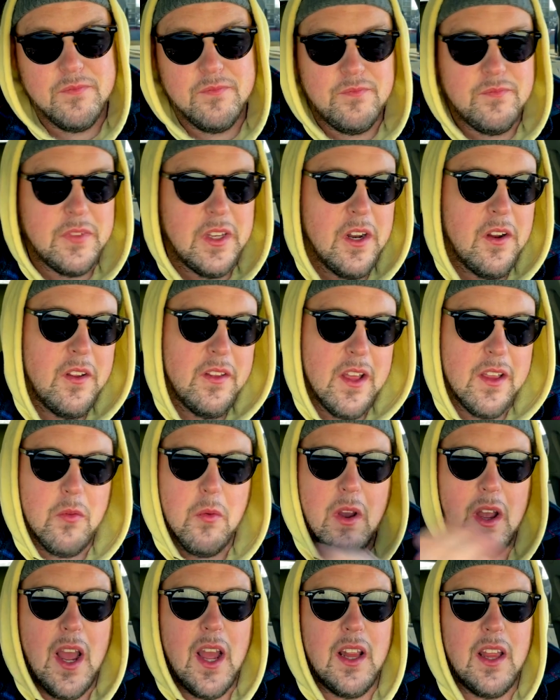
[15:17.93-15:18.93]
You know, that's
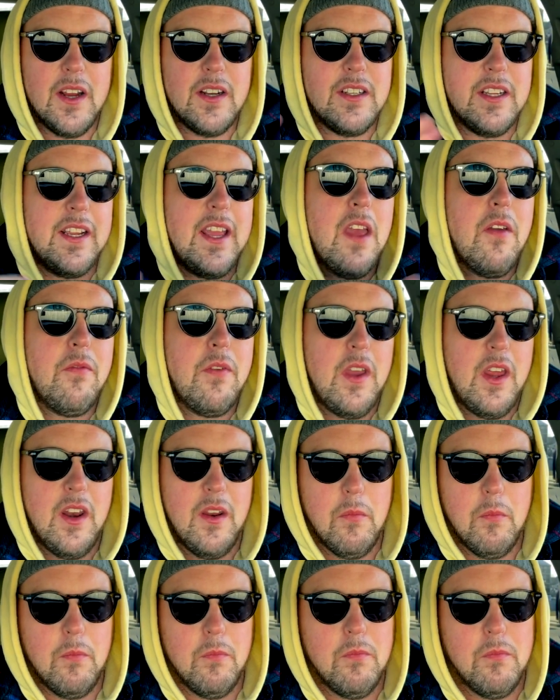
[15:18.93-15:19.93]
why I like to get
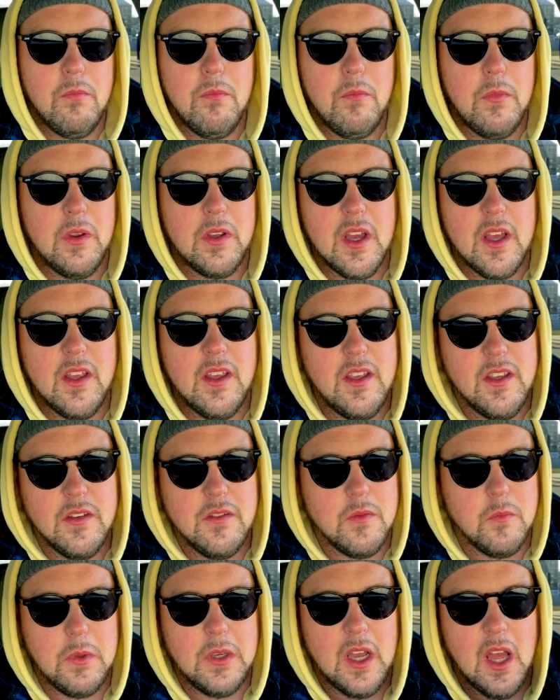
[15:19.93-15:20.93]
faded,
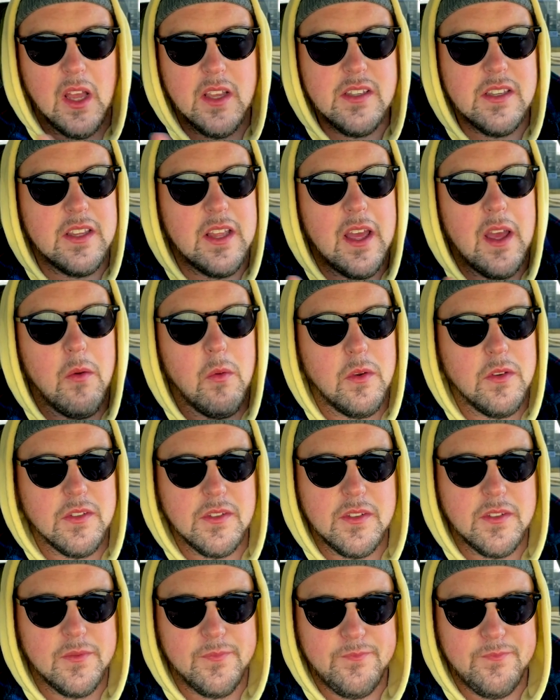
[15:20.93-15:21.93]
because of that, was